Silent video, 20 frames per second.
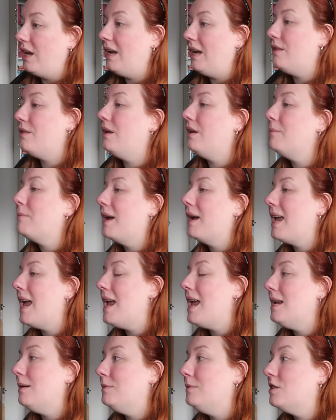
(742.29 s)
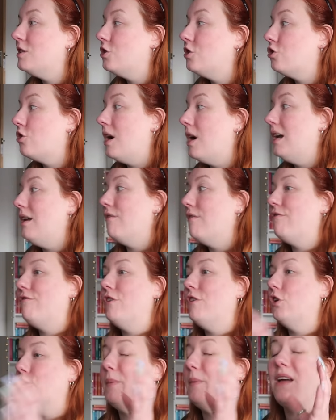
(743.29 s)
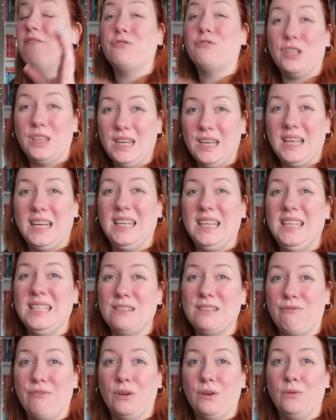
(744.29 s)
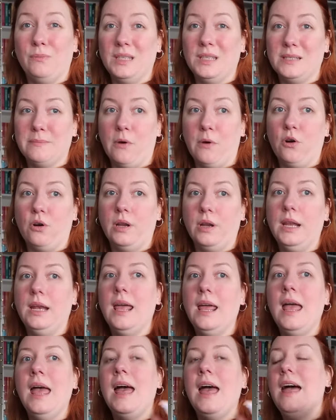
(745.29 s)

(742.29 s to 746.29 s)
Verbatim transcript: I think my aim is to try and film everything I need to film this morning